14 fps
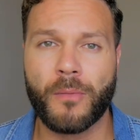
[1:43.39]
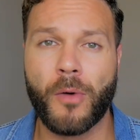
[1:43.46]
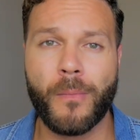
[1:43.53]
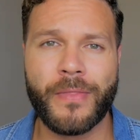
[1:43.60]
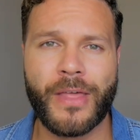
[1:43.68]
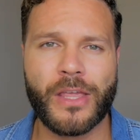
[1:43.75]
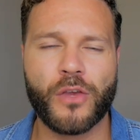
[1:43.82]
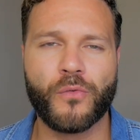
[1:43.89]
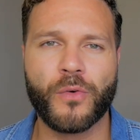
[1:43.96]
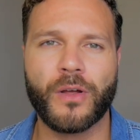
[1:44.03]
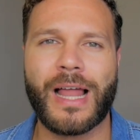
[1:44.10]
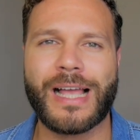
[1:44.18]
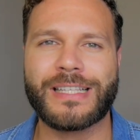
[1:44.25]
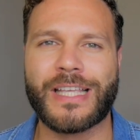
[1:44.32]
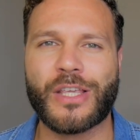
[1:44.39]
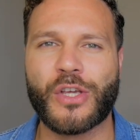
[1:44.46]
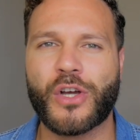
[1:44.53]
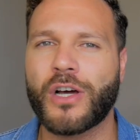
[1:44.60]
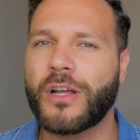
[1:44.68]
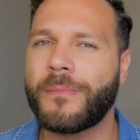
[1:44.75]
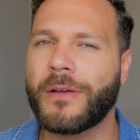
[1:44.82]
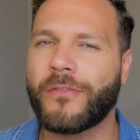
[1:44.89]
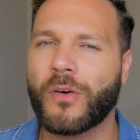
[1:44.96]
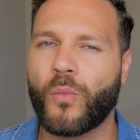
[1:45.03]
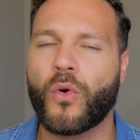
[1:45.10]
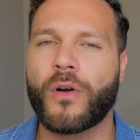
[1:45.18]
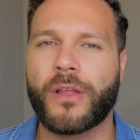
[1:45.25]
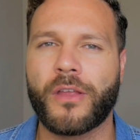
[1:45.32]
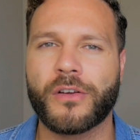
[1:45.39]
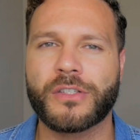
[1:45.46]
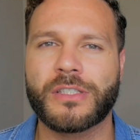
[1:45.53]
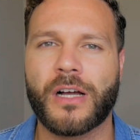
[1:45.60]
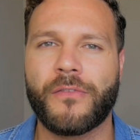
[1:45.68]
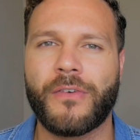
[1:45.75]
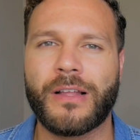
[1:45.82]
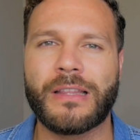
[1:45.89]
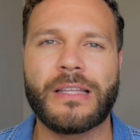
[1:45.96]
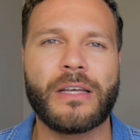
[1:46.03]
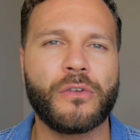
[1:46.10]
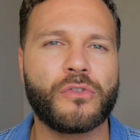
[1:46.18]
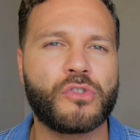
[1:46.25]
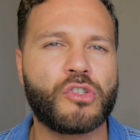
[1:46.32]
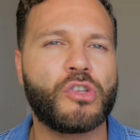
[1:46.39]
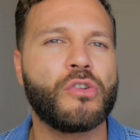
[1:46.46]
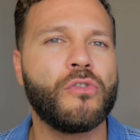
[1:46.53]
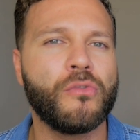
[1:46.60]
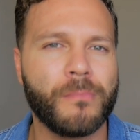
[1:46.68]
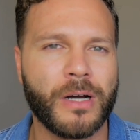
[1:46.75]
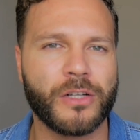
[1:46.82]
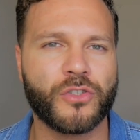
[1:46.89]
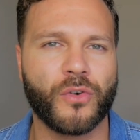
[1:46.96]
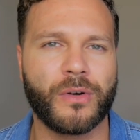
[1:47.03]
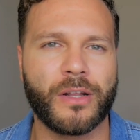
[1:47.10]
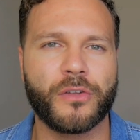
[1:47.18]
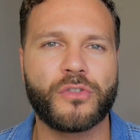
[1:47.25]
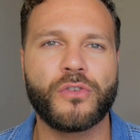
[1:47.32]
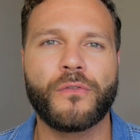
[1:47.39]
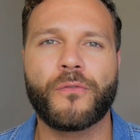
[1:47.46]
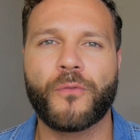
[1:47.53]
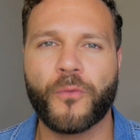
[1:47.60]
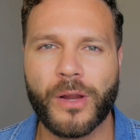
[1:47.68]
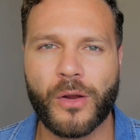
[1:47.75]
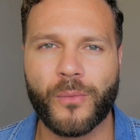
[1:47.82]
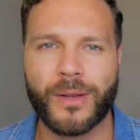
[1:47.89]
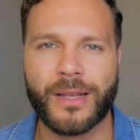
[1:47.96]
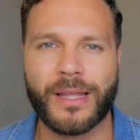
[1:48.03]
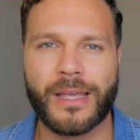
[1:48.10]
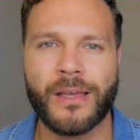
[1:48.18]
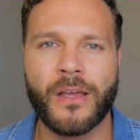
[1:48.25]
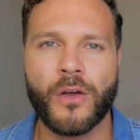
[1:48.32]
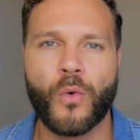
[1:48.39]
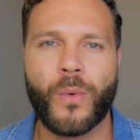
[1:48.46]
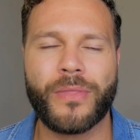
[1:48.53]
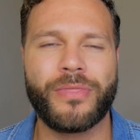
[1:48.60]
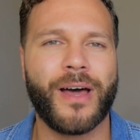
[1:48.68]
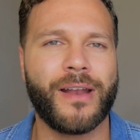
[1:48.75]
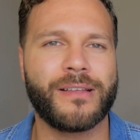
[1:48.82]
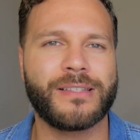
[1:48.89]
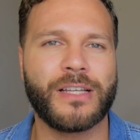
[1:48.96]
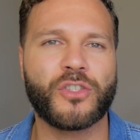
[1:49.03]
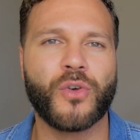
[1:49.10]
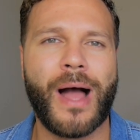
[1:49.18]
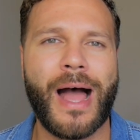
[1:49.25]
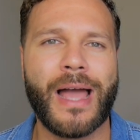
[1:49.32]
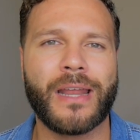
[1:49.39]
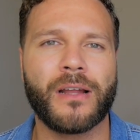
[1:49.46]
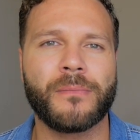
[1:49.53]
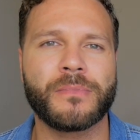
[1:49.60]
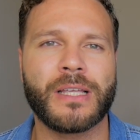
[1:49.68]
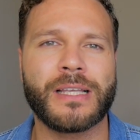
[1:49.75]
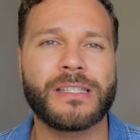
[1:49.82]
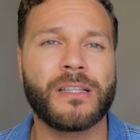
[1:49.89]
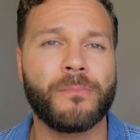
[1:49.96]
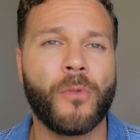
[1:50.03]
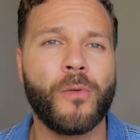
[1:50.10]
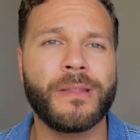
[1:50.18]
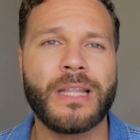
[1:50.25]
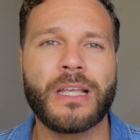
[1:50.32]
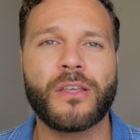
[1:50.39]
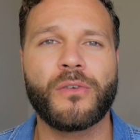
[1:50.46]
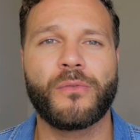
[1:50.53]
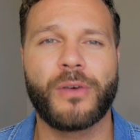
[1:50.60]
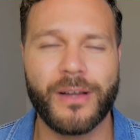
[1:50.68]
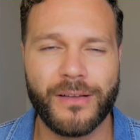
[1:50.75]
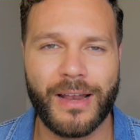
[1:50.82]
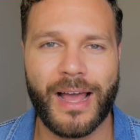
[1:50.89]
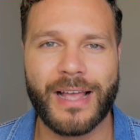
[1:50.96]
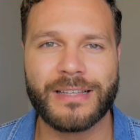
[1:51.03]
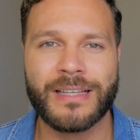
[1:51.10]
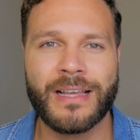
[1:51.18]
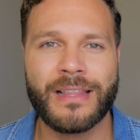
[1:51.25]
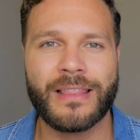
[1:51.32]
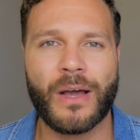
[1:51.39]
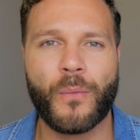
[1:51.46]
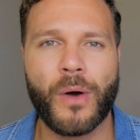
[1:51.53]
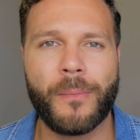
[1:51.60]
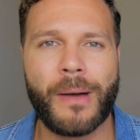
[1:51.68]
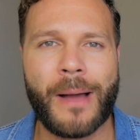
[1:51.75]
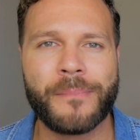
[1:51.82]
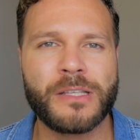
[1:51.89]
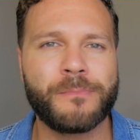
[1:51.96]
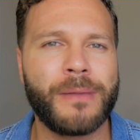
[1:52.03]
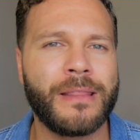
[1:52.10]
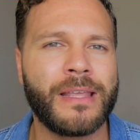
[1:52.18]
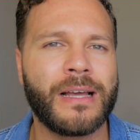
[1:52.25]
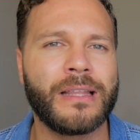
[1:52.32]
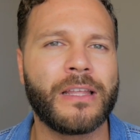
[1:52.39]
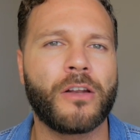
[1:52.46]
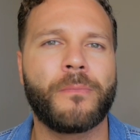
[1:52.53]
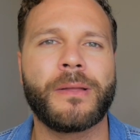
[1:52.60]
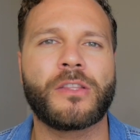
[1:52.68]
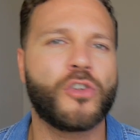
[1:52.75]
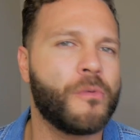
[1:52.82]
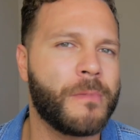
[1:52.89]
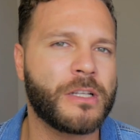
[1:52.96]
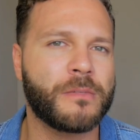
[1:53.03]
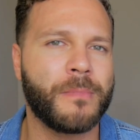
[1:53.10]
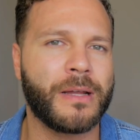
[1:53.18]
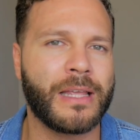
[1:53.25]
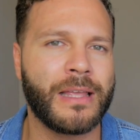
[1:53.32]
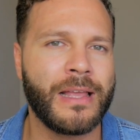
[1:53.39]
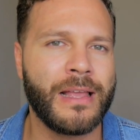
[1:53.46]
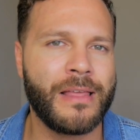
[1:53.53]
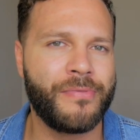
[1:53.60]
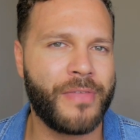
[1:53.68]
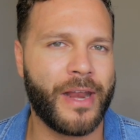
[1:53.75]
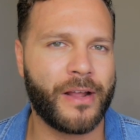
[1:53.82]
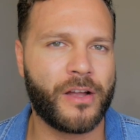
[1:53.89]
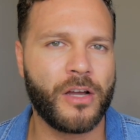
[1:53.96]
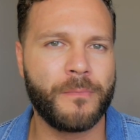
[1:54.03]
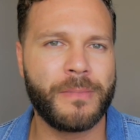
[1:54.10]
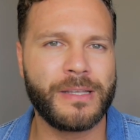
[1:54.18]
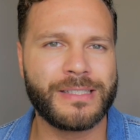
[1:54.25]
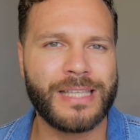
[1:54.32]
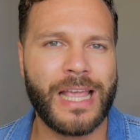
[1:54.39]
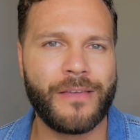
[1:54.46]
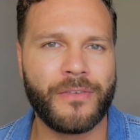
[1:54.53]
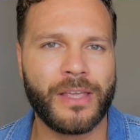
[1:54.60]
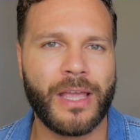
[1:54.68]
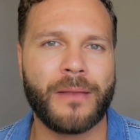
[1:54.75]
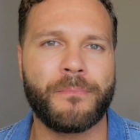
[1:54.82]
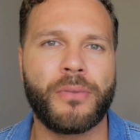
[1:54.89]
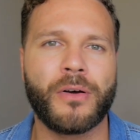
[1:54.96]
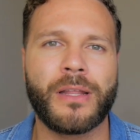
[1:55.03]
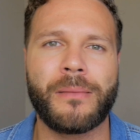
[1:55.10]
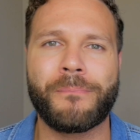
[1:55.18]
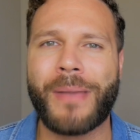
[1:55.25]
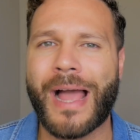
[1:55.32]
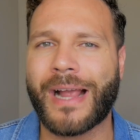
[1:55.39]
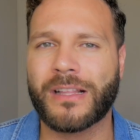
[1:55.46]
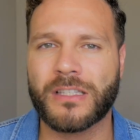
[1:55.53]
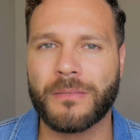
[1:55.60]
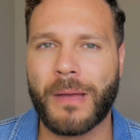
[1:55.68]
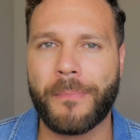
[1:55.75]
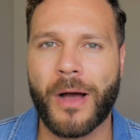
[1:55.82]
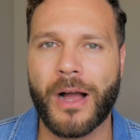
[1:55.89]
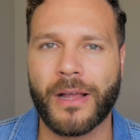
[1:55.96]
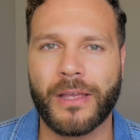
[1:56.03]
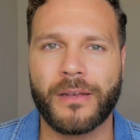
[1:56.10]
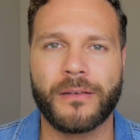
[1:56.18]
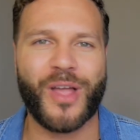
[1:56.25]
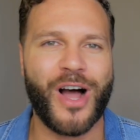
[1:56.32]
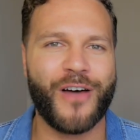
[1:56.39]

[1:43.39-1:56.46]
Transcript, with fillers: The moment that you realize that you could be rewarding yourself a little too much or a little too frequently with non-essential items is the moment that you realize that, well, I'm spending a little bit too much money that I could be saving and putting back into my pocket.